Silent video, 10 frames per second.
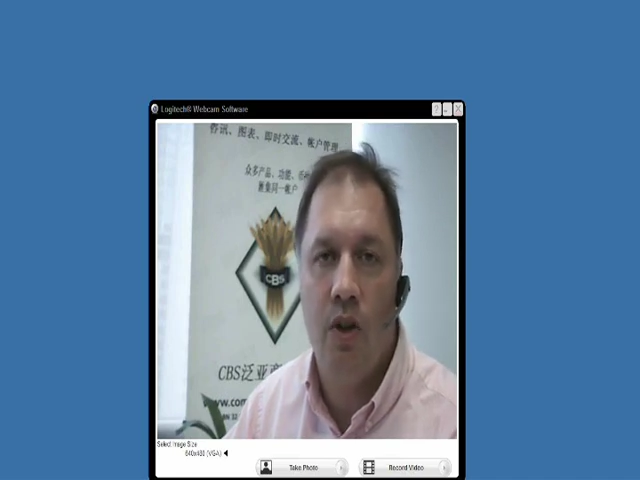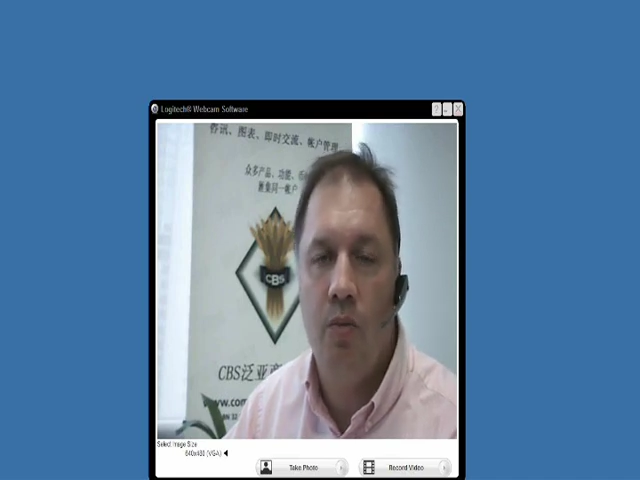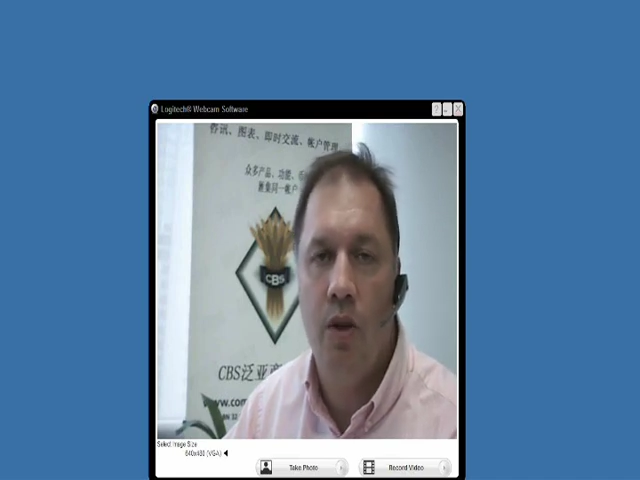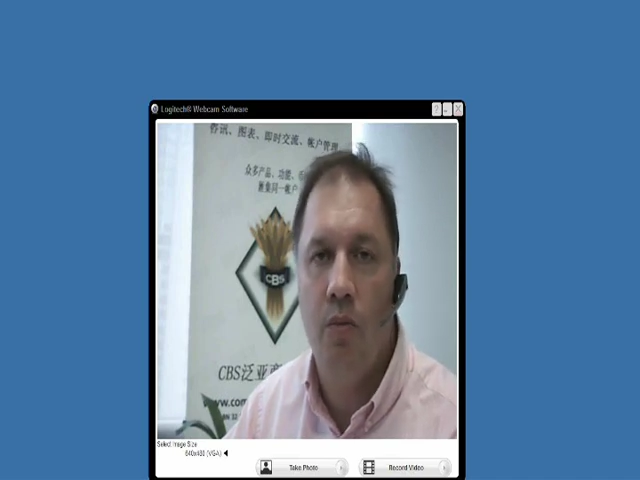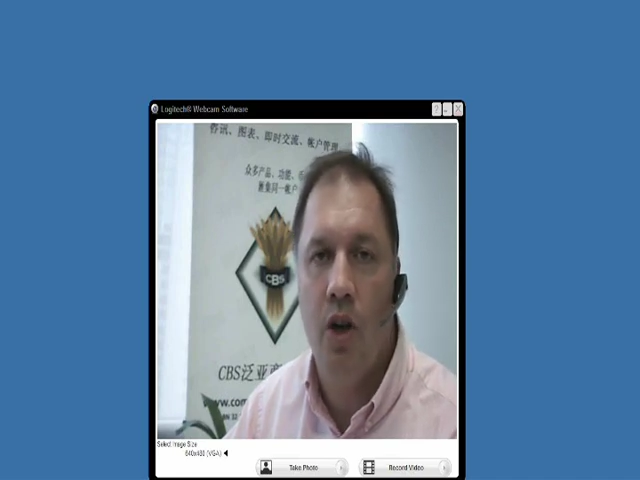one of
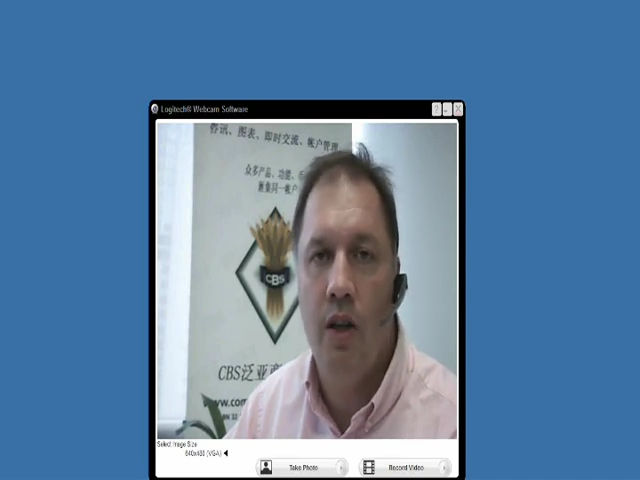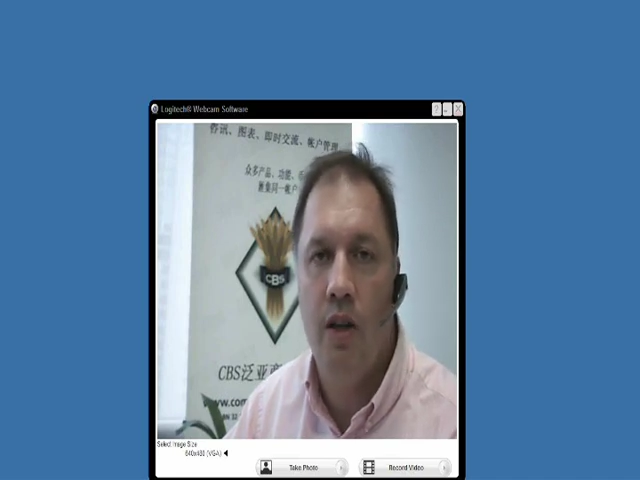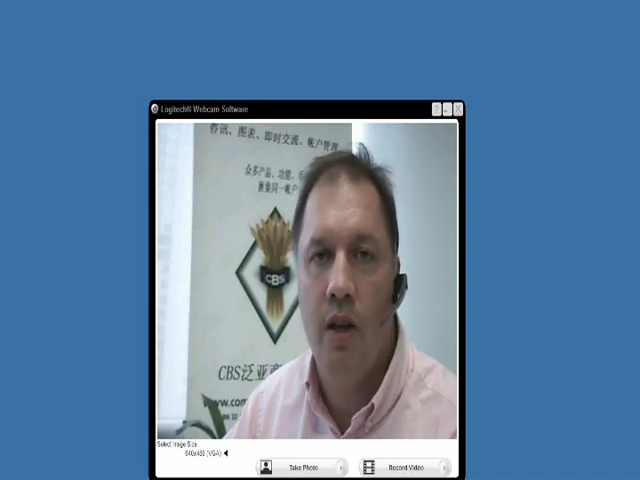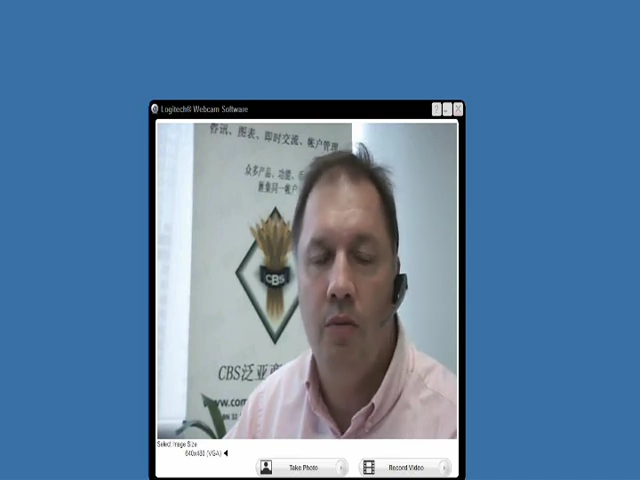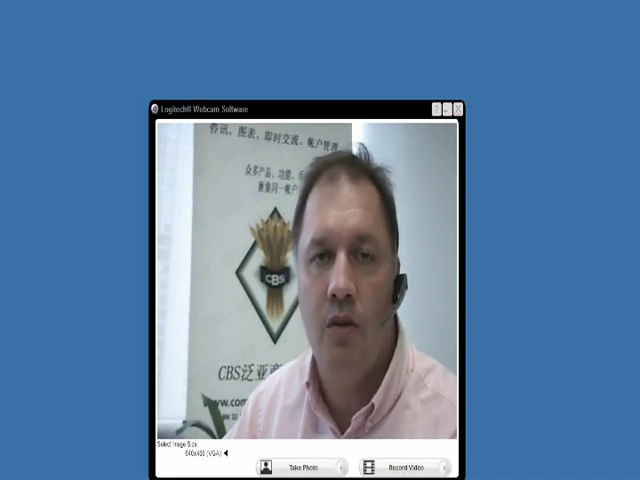the big
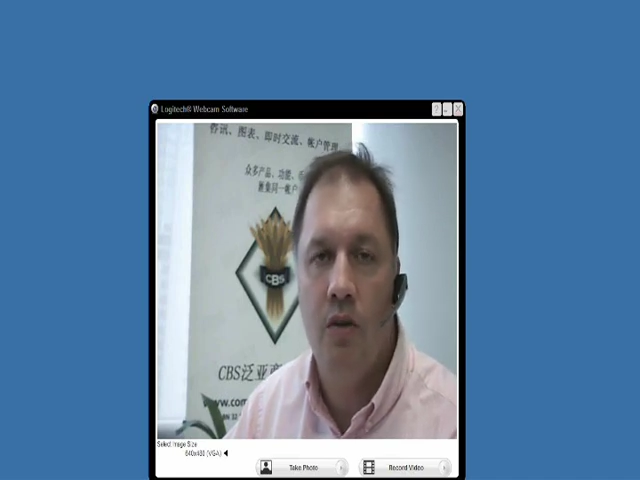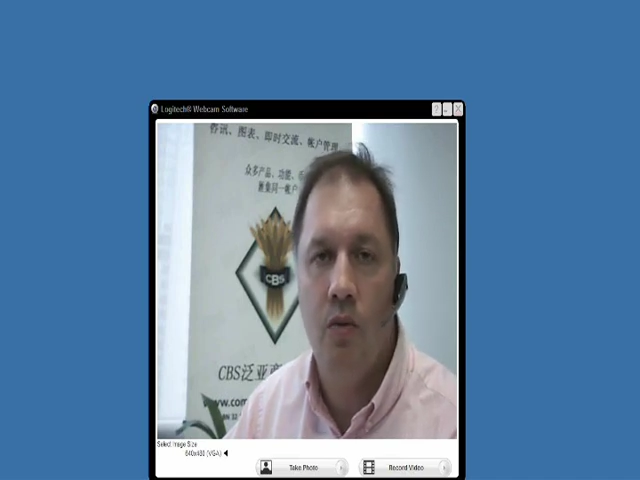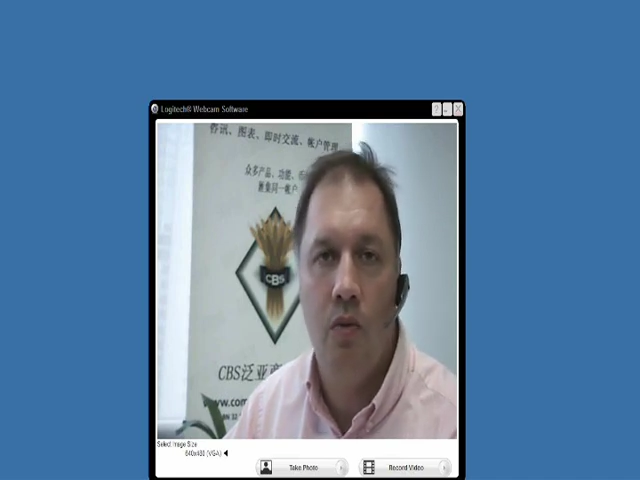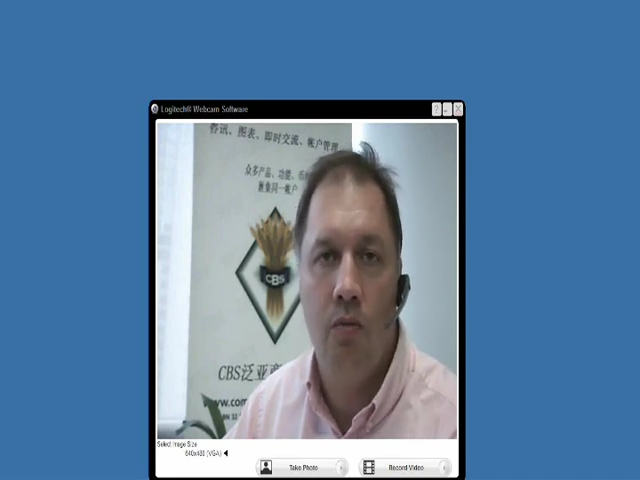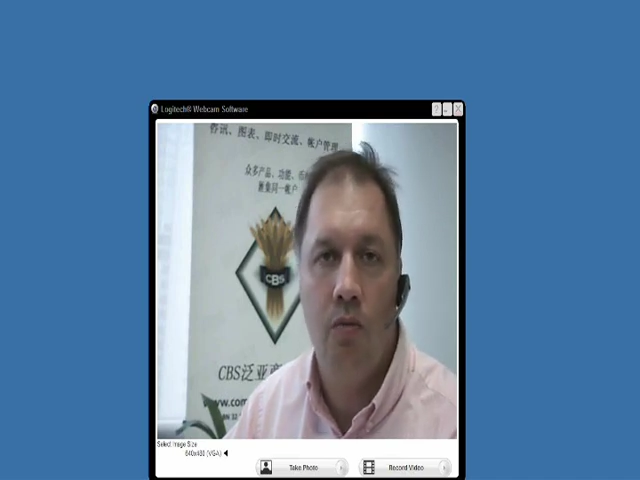mining companies,
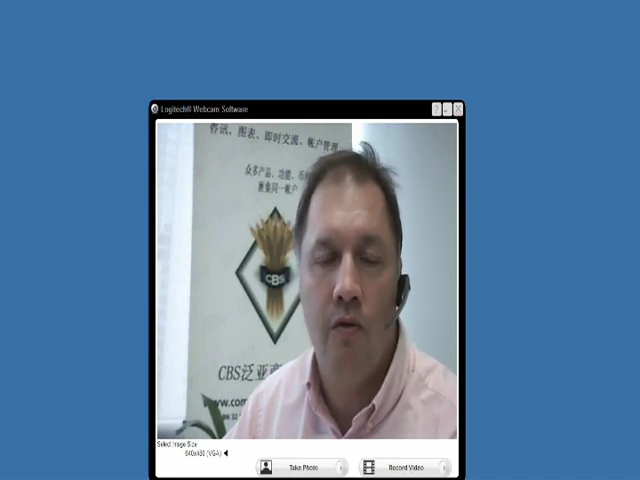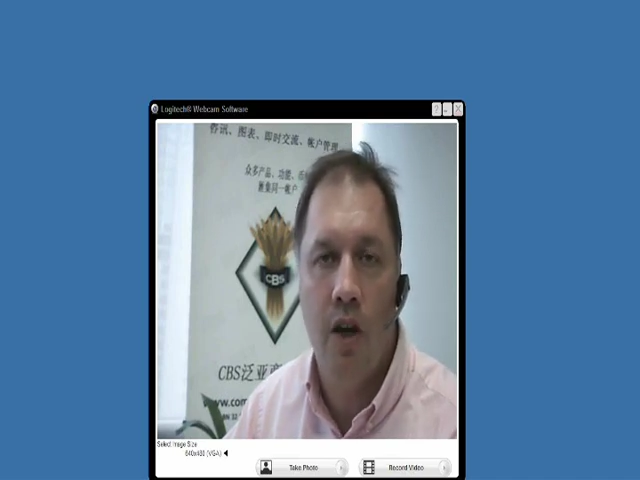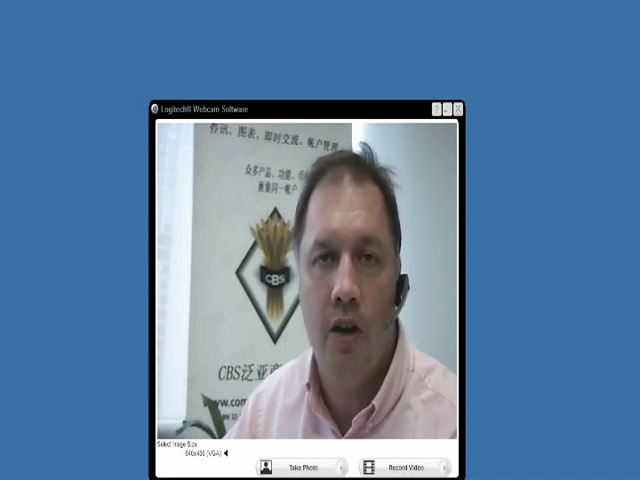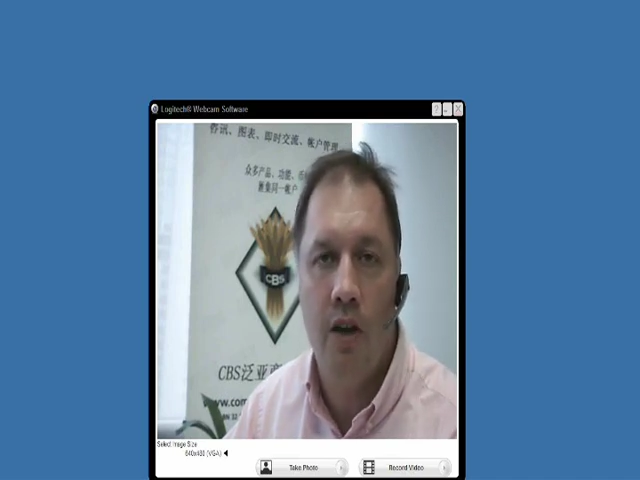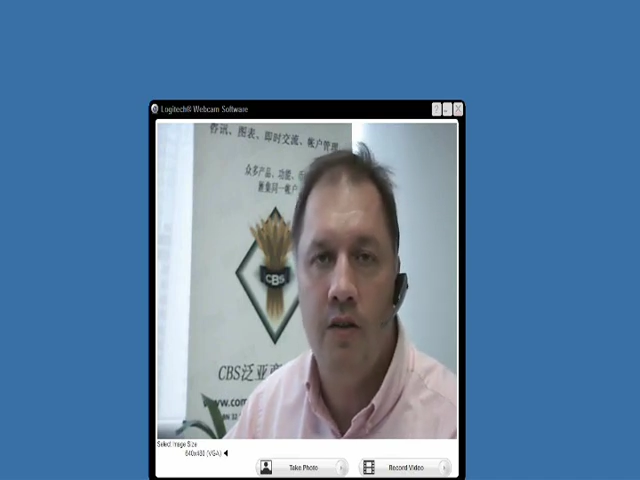oil
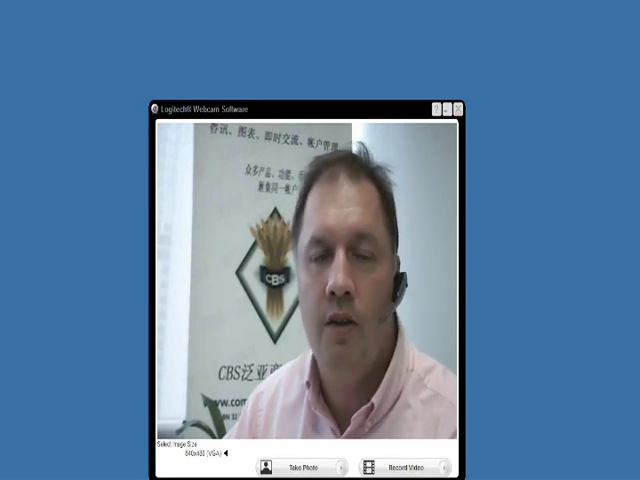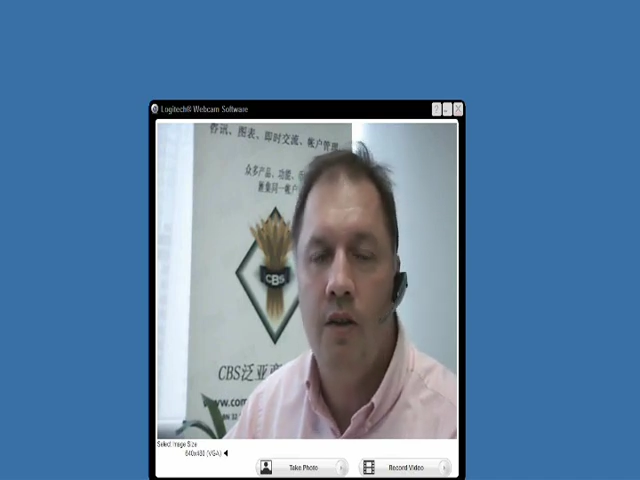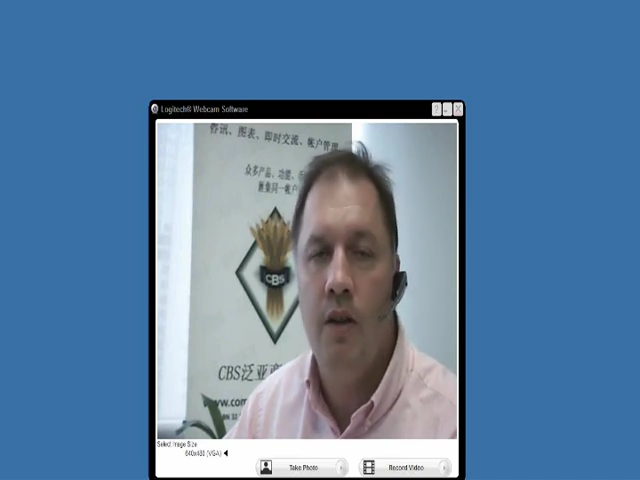refiners.